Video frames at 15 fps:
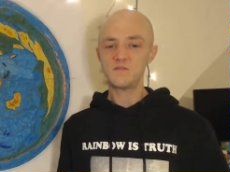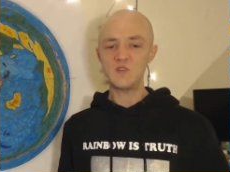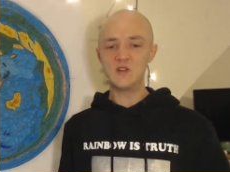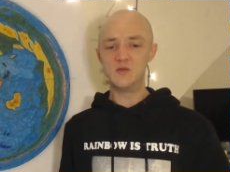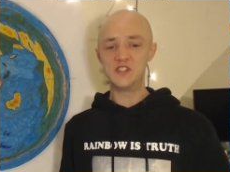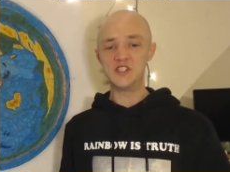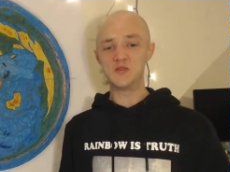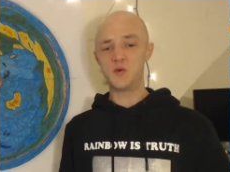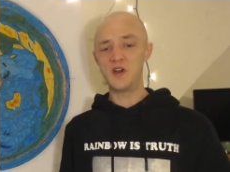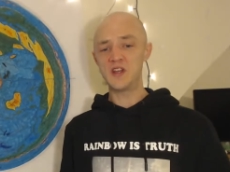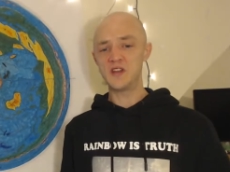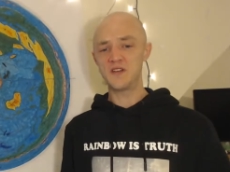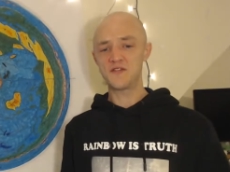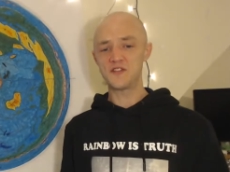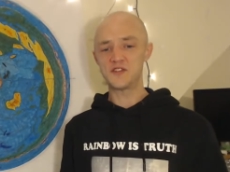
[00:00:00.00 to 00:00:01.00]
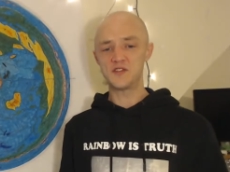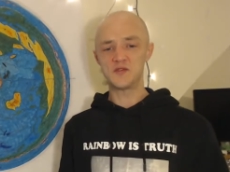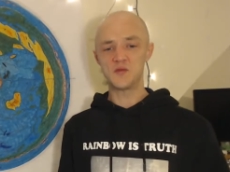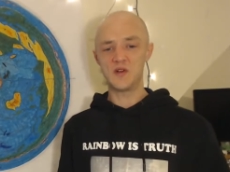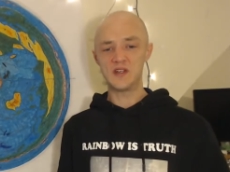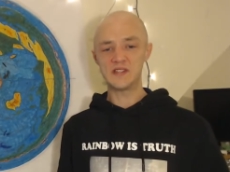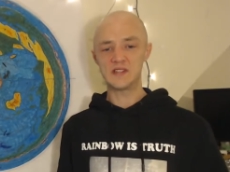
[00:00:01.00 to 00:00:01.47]
which is why you have to
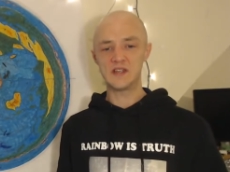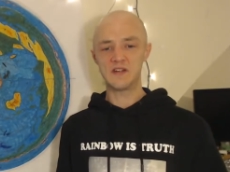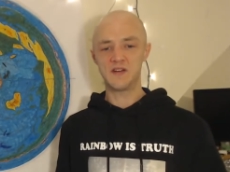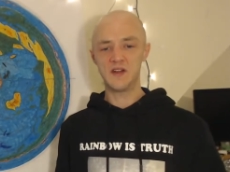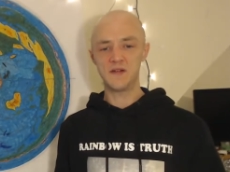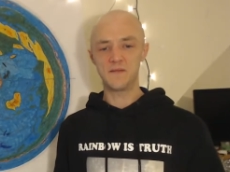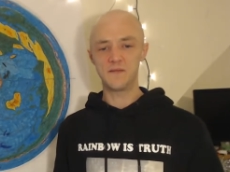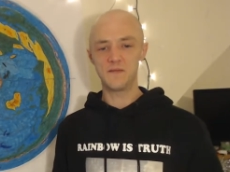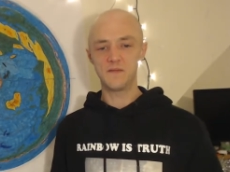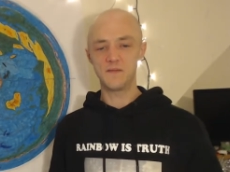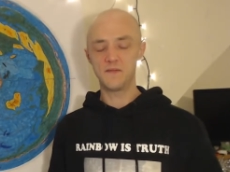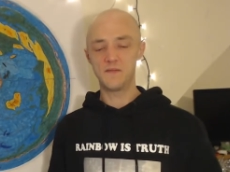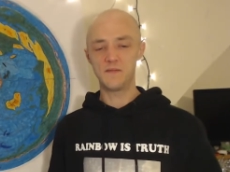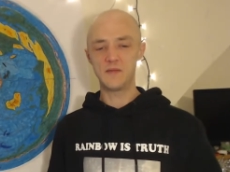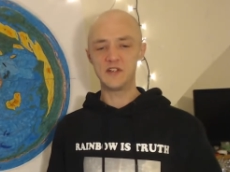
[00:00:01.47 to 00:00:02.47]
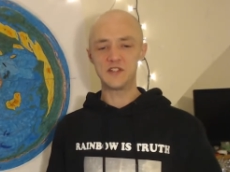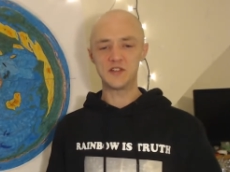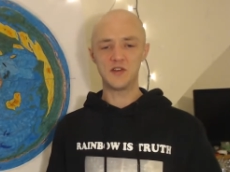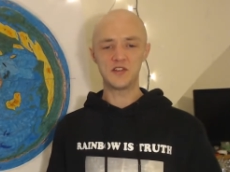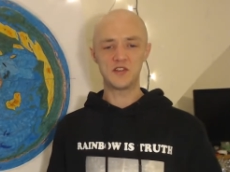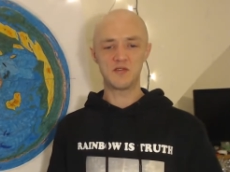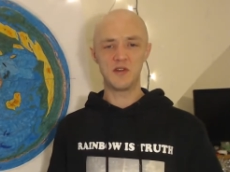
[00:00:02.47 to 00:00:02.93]
choose wisely, right? Which
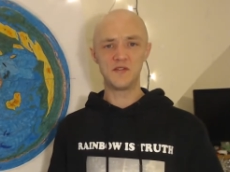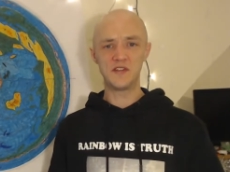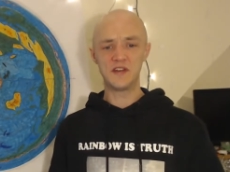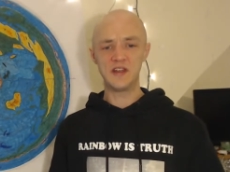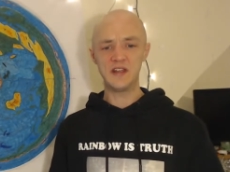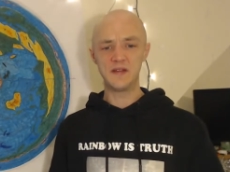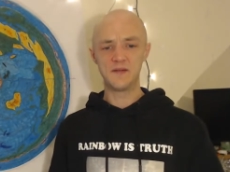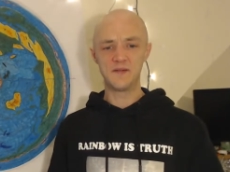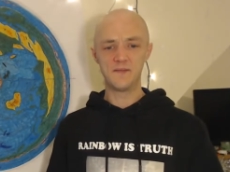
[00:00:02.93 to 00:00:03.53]
side you're on today.